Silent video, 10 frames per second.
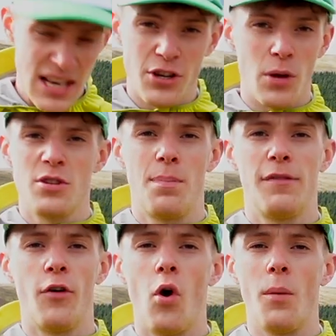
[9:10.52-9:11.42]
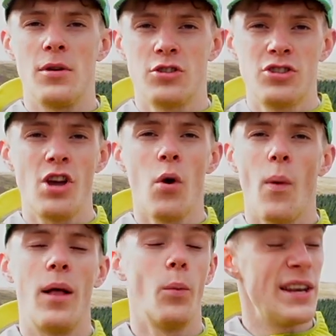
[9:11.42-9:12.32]
is going to perform so
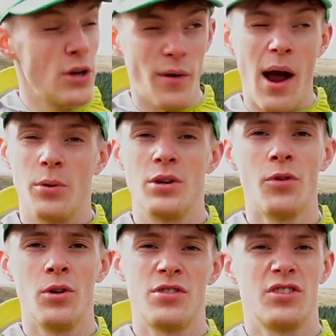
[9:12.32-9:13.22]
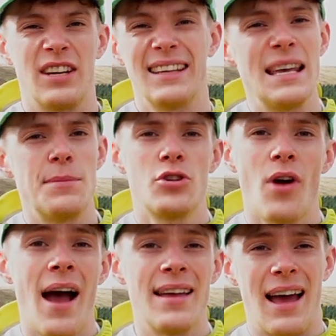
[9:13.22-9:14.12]
well when you're out on your runs. It's going to keep you
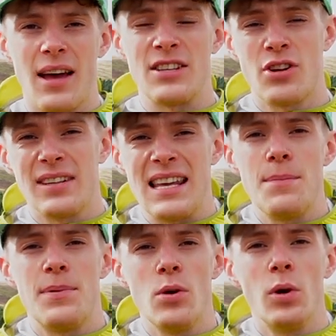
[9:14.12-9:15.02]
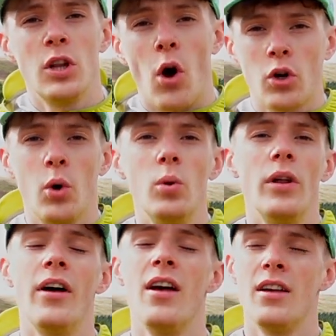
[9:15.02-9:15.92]
dry and it's going to keep you a lot
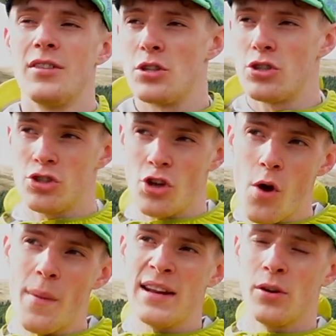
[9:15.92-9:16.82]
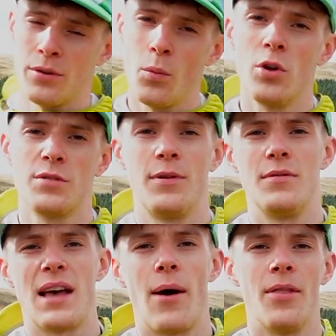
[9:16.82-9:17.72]
cooler than so many other
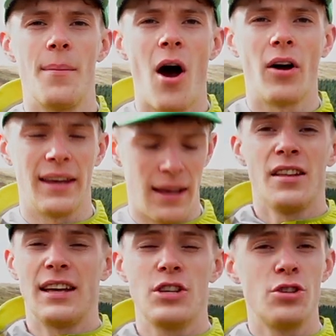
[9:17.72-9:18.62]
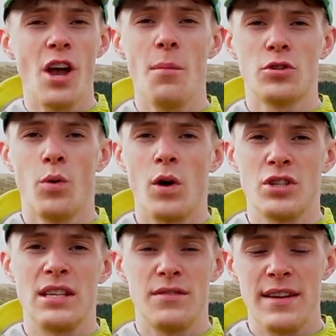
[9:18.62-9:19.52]
waterproofs out on the market. Thank you so much for
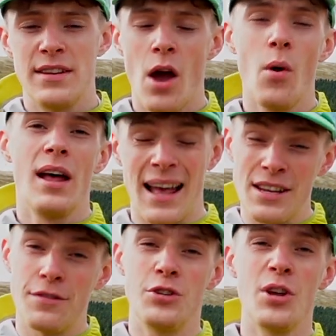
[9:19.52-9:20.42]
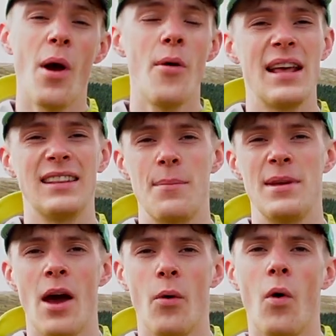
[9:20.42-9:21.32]
watching this video, and if you do own it, let
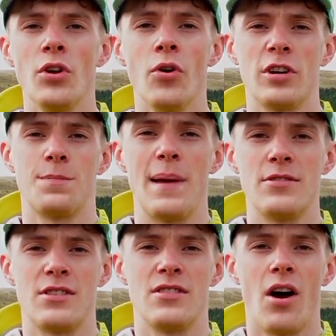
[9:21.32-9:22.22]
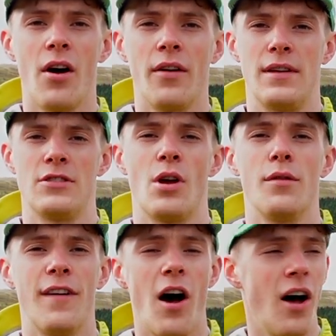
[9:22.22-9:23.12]
me know what your experiences are of it
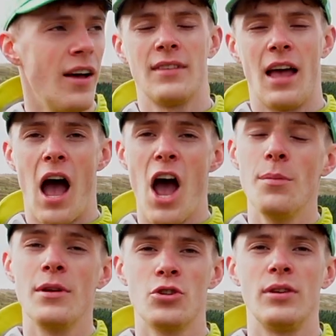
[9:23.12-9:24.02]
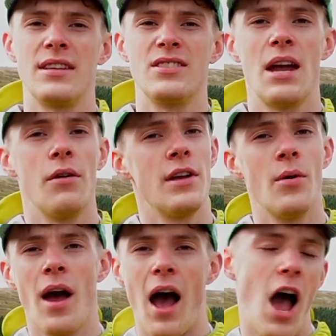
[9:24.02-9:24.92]
so far. I hope you enjoyed this gear
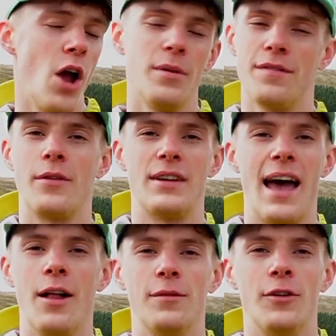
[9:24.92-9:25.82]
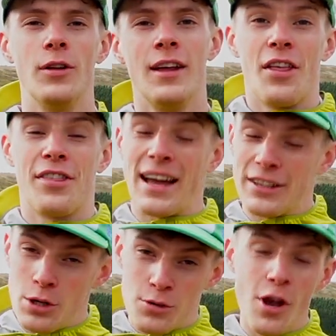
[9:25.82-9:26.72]
review. I hope you found it helpful.
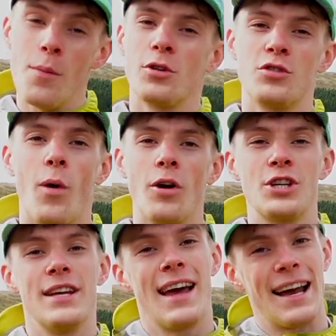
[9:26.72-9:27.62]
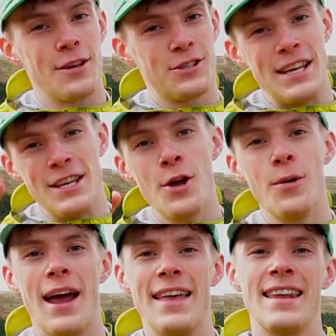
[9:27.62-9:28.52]
Thank you so much for watching, and I'll see
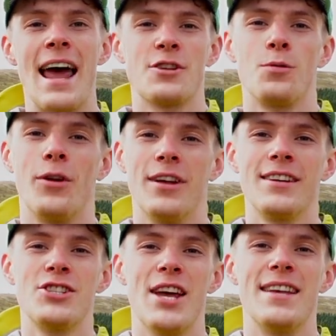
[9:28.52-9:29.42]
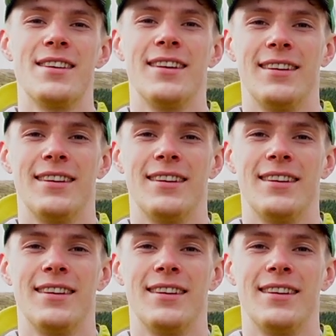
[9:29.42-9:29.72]
you in the next one. Cheers.